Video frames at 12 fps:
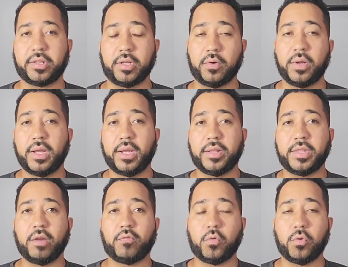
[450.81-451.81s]
So
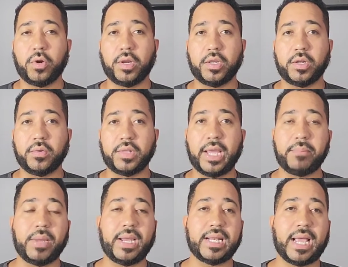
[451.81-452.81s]
therefore, you know, they
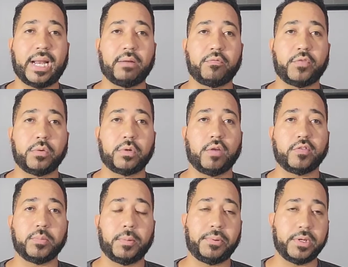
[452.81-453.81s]
may not have felt
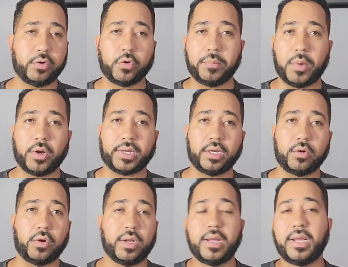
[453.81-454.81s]
comfortable putting it on the market
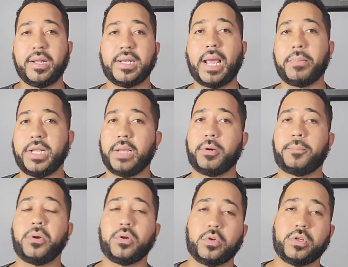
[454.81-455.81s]
or not been able to
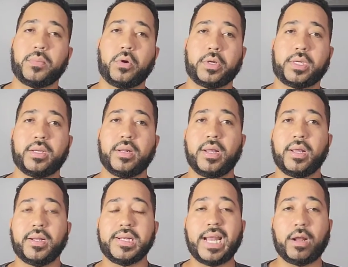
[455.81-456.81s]
put it on the market.
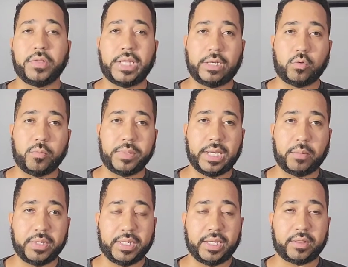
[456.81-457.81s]
Now they will be
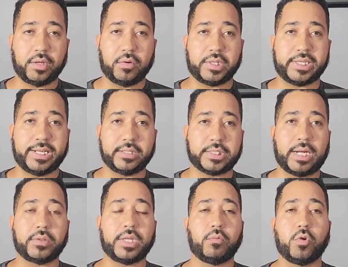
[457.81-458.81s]
able to get those tenants
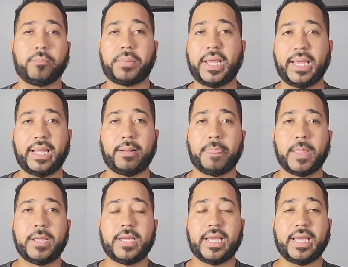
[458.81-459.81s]
out that weren't paying
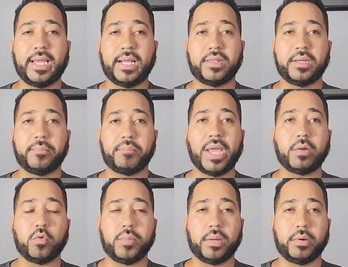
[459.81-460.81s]
and the
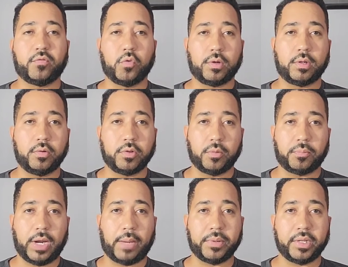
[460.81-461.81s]
bank will be able to foreclose on
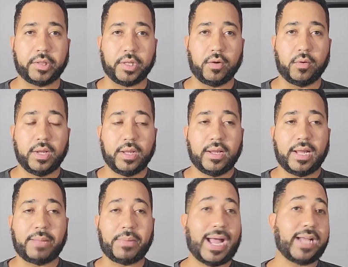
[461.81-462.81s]
property. So
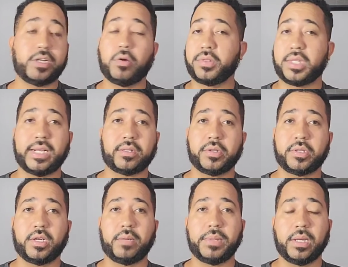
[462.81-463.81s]
um, I don't think there's
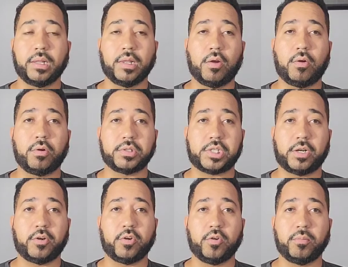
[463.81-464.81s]
going to be a
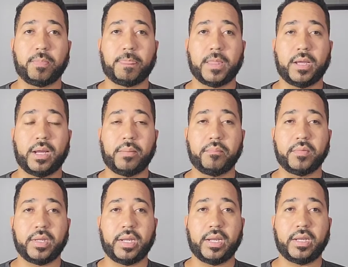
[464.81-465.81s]
long-term,
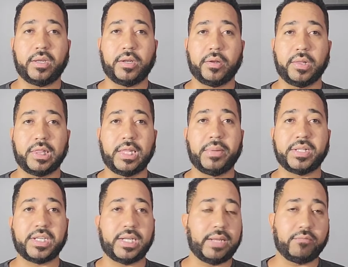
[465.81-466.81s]
um, you know,
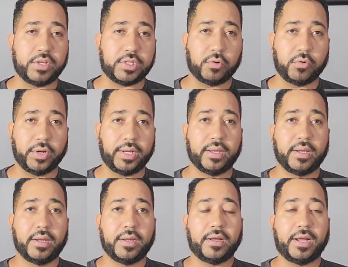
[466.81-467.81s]
limited inventory
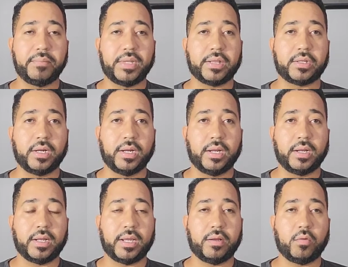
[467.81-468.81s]
um, that's going
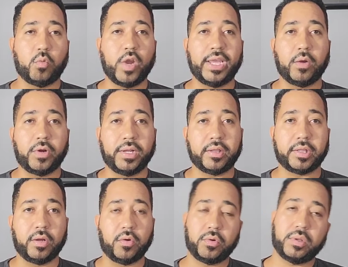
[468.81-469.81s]
to weigh on it.
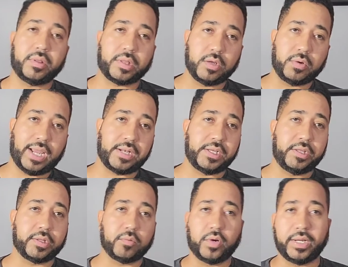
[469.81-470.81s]
So still got
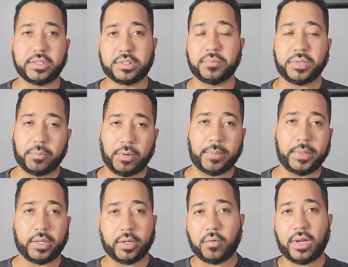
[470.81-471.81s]
decent rates, but they're
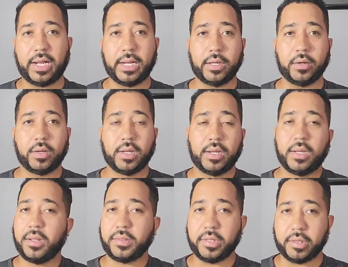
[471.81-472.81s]
probably going to go higher.
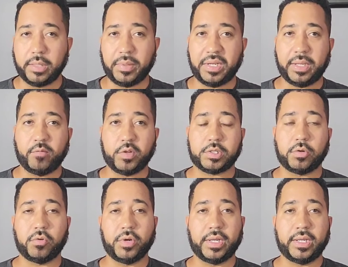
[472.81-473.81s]
This limited
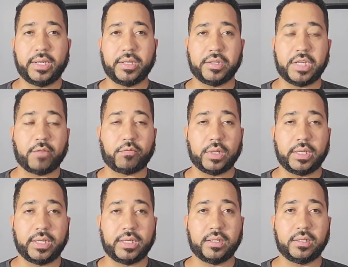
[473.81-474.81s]
inventory is
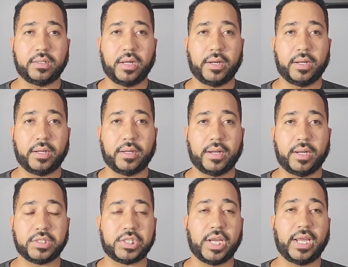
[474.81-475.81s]
definitely going to
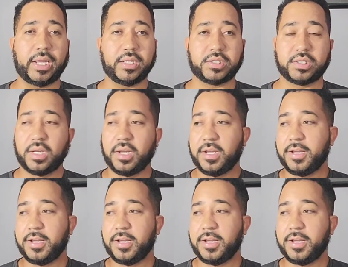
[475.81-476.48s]
uh, change.